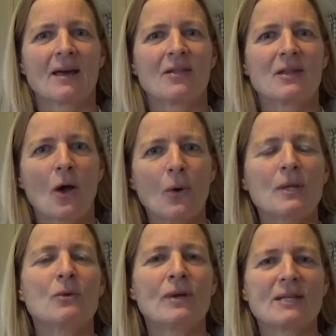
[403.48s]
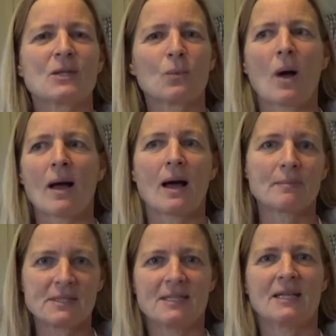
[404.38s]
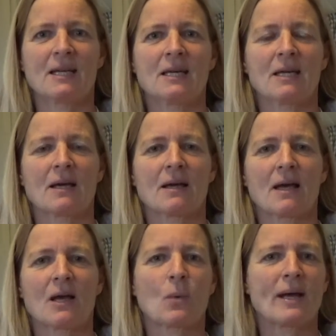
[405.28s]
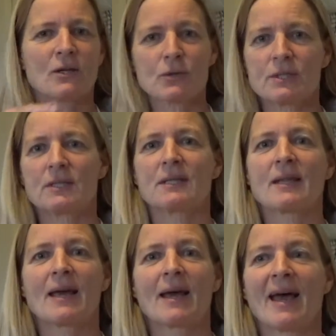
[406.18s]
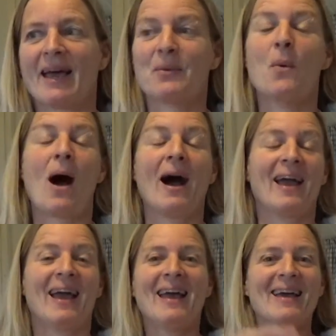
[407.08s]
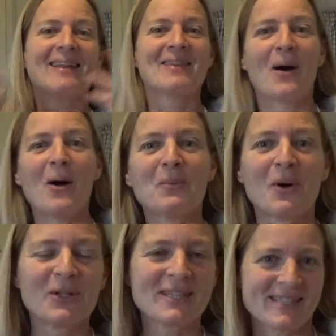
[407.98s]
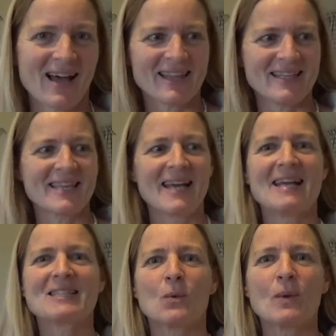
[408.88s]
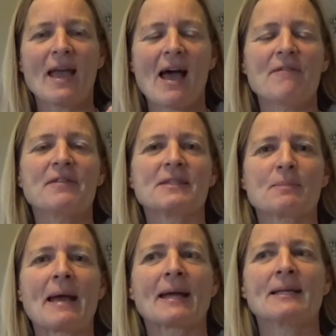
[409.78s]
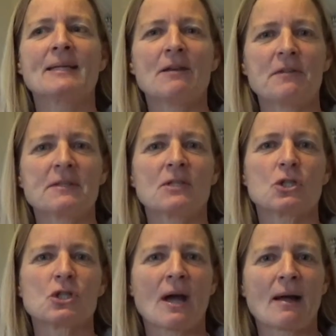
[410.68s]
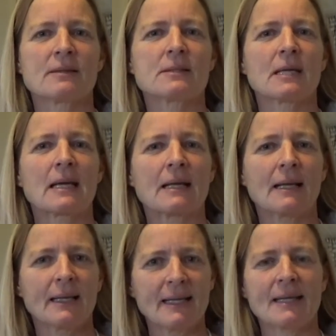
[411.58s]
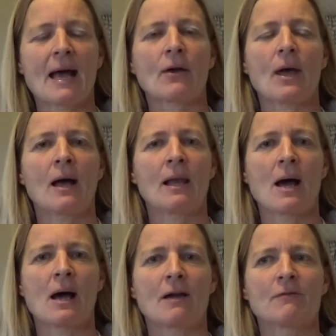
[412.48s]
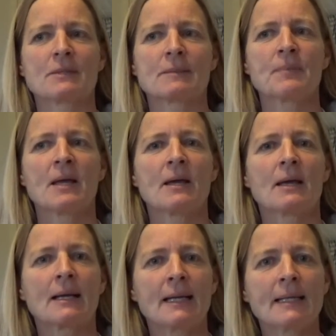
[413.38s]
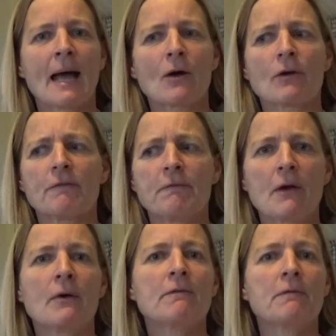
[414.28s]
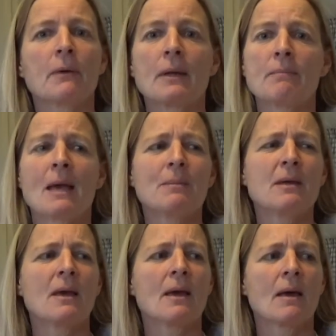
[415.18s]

the only reason why I'm sitting here and why you're sitting there and why the whole world is like this is that we have this magnificent chance to clean out our lives. Clean out very, very, maybe